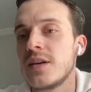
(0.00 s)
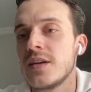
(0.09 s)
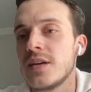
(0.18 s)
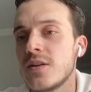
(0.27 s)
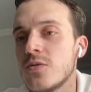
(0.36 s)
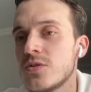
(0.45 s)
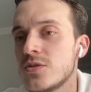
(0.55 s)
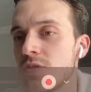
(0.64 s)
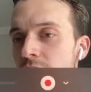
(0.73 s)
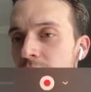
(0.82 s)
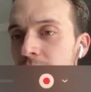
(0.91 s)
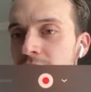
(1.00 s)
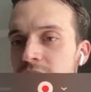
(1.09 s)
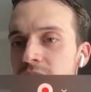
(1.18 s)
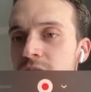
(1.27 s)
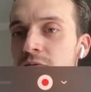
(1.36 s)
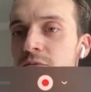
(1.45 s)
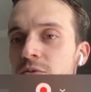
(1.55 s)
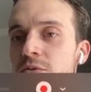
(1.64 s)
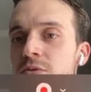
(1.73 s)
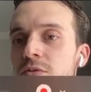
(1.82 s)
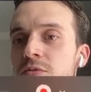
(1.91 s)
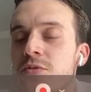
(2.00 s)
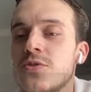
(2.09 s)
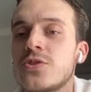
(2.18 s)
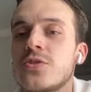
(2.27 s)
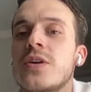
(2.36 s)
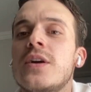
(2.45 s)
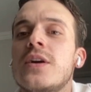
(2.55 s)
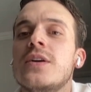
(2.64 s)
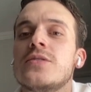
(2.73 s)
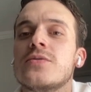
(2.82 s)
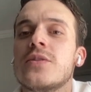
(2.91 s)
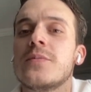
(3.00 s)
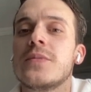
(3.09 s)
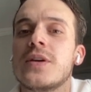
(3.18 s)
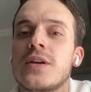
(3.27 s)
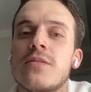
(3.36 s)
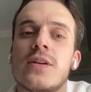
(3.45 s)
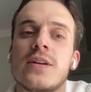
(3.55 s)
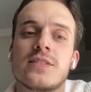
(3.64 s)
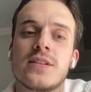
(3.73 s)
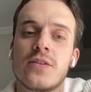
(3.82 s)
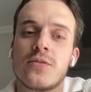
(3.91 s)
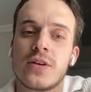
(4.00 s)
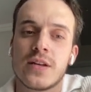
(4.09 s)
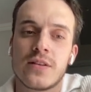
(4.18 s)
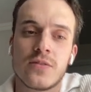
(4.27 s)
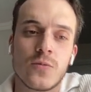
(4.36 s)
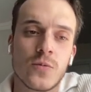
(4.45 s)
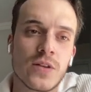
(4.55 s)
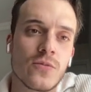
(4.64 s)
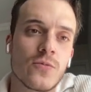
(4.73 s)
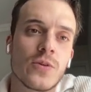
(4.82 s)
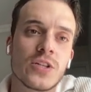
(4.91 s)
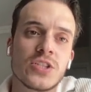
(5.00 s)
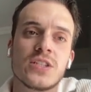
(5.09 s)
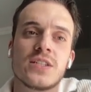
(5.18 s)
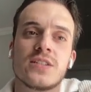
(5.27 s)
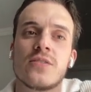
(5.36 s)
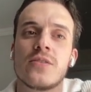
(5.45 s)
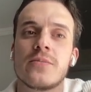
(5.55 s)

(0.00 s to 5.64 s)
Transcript: it looks amazing for the future so um, here let's take a look at what Raijin is all